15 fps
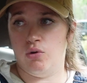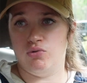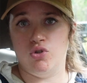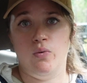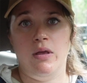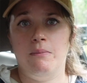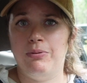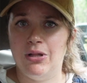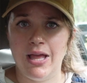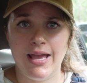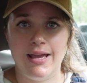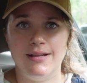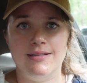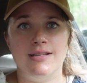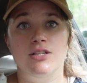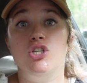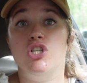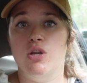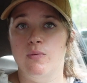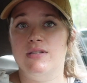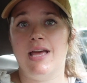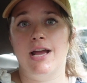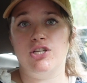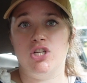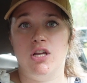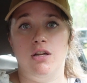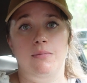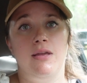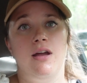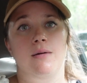doing plans, and she was actually
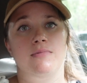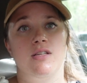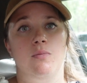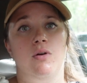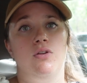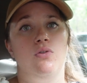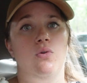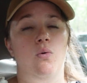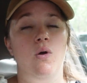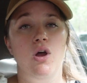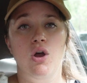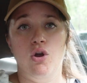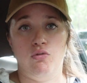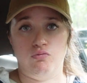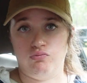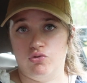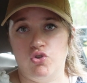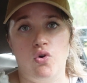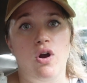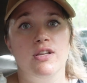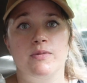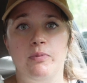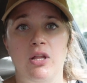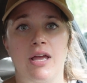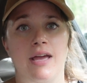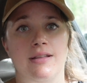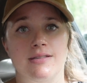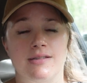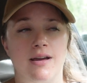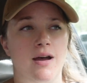going to become someone who draws
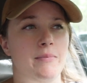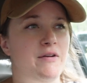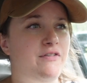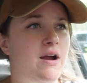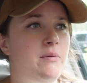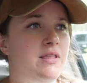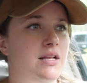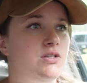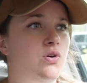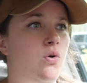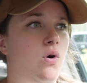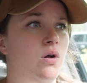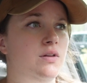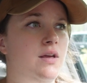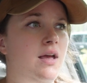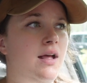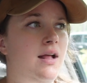plans. I forgot what that's called.